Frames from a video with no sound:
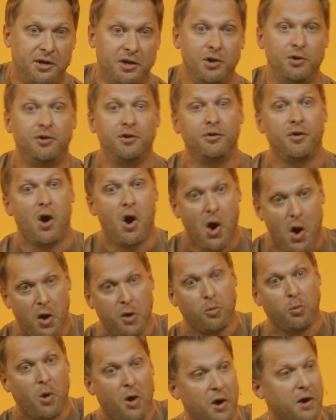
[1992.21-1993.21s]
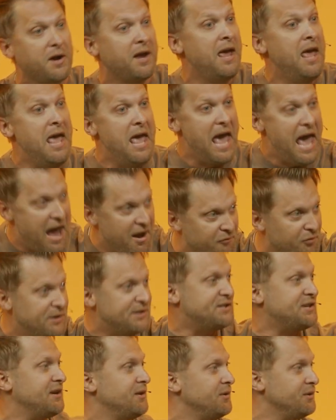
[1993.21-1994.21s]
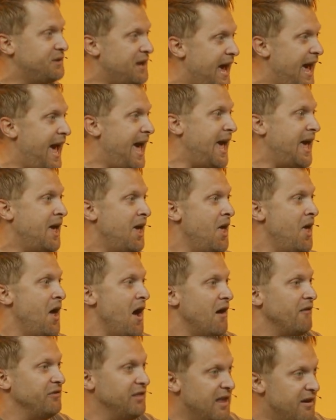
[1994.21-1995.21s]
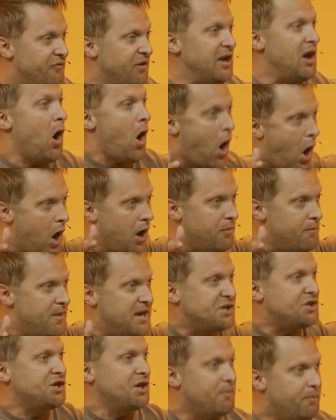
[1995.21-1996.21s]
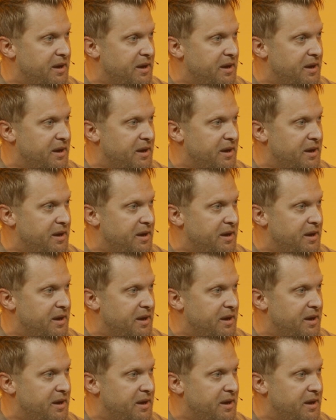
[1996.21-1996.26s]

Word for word: You do the hard work every single day of living on mission,